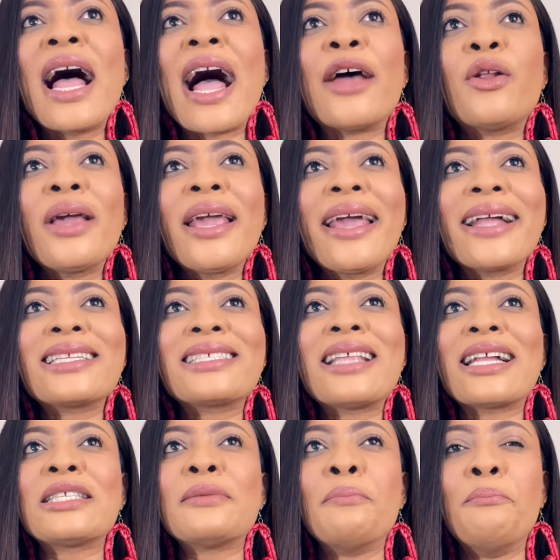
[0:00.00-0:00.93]
I don't get
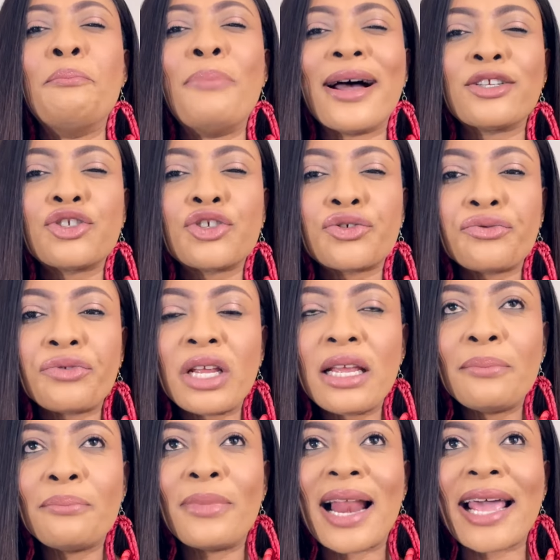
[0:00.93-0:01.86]
that
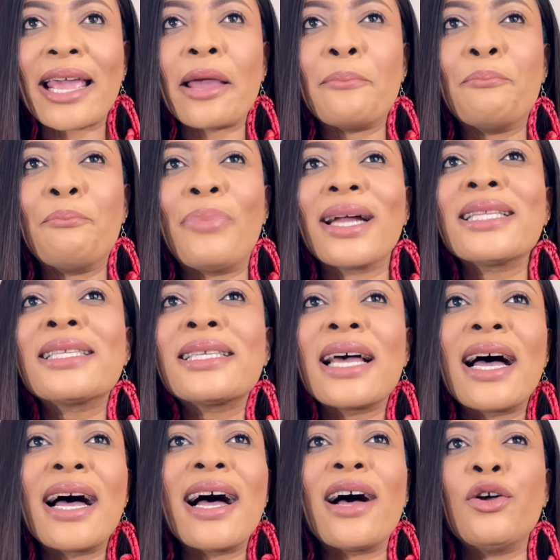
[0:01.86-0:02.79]
buttery, like a
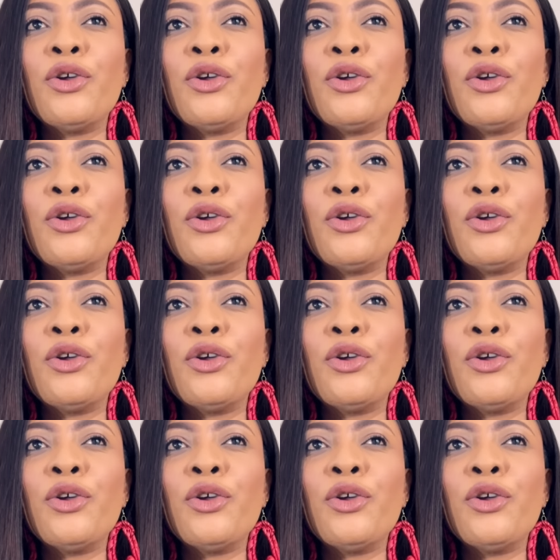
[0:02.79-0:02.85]
butter,